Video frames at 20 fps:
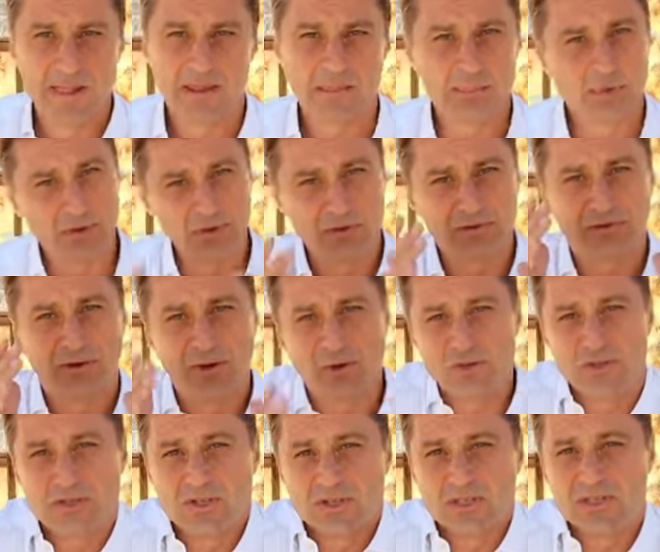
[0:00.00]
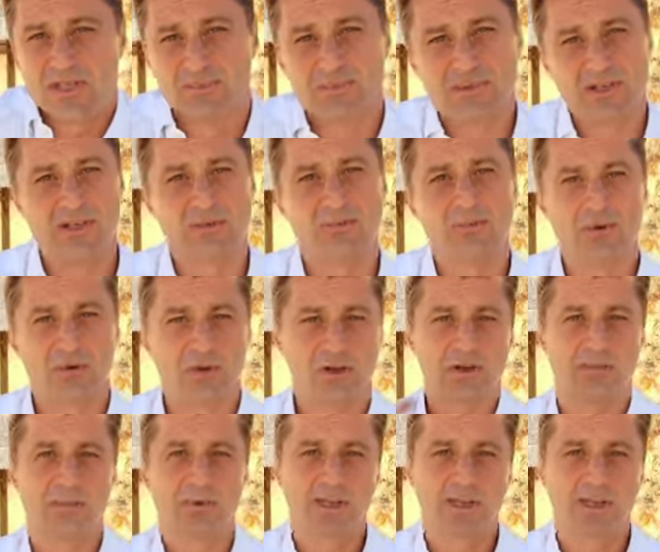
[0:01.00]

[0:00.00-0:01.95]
The more you focus on something, the more it